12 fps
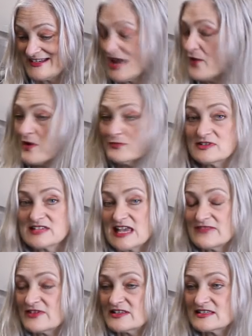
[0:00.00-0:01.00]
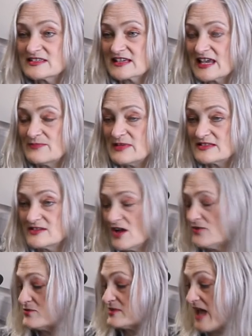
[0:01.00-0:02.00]
No, I want David to keep his
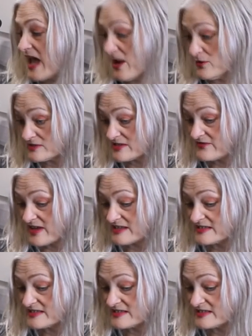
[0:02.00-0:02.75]
nose out of it.